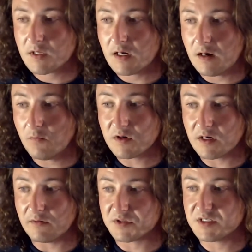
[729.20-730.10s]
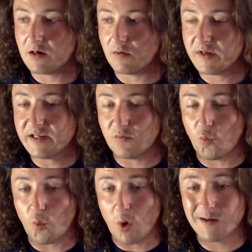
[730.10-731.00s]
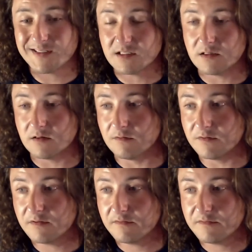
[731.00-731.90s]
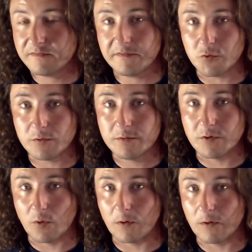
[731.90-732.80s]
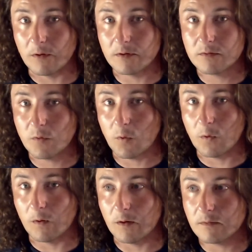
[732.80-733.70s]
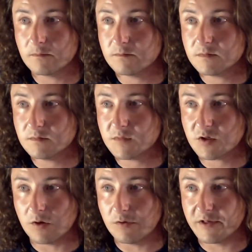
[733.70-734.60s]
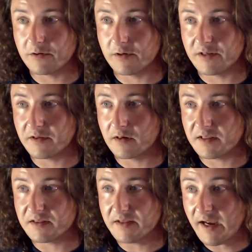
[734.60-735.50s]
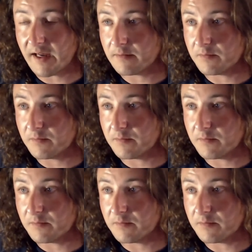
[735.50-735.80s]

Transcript: I was not in want of food or clothing or anything like that.